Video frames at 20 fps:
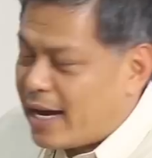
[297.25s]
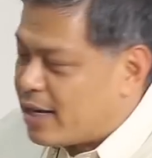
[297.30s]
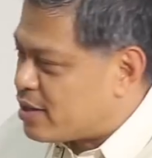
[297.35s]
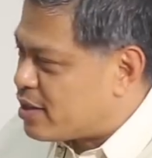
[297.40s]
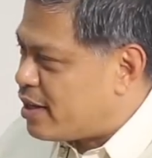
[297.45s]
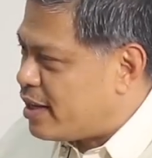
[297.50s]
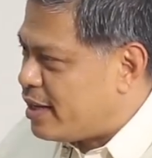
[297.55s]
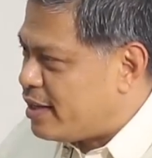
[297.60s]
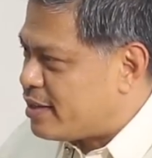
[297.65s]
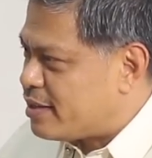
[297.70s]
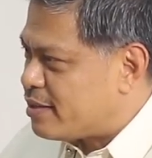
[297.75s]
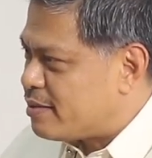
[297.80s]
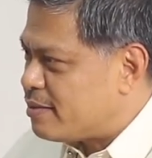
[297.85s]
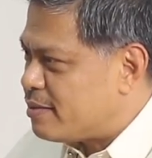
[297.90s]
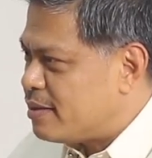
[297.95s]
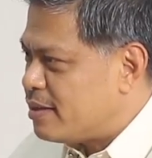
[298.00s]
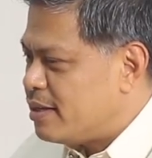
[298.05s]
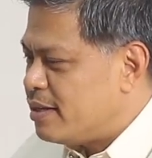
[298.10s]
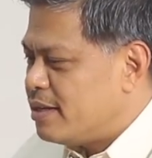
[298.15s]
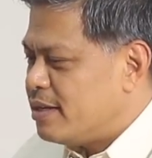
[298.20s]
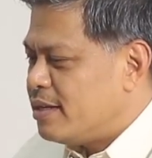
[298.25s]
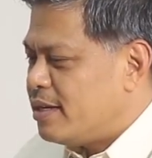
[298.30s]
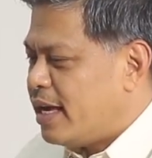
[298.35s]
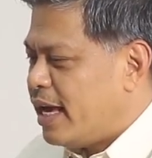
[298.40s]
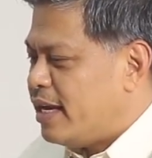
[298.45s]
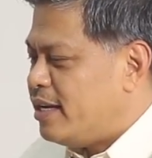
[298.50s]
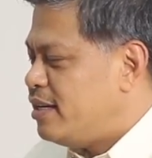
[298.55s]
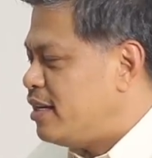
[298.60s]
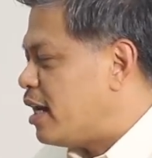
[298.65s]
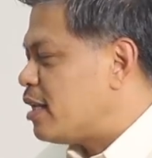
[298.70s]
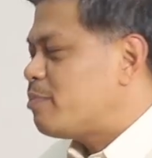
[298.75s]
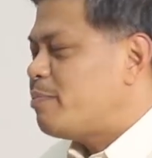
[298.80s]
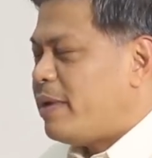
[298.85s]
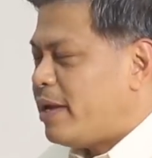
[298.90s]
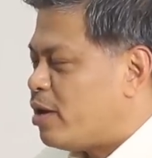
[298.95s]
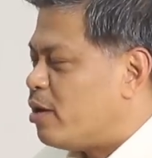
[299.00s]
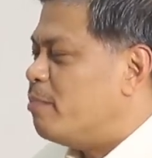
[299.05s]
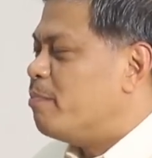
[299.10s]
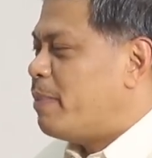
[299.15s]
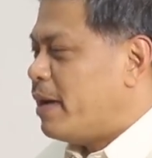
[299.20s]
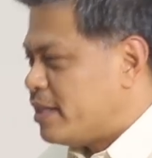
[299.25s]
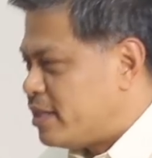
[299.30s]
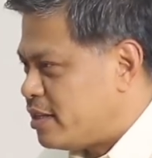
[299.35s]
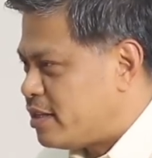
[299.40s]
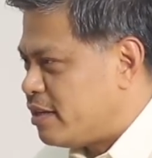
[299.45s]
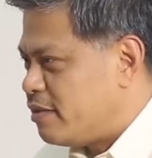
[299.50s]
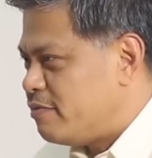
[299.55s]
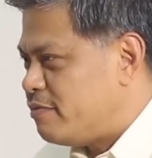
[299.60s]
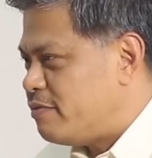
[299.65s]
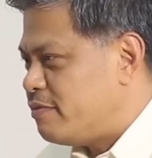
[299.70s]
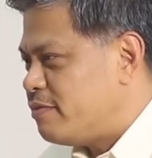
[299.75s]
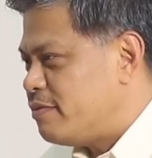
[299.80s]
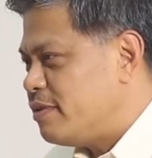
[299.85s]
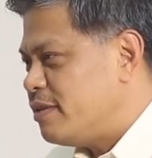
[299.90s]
athlete and not be competitive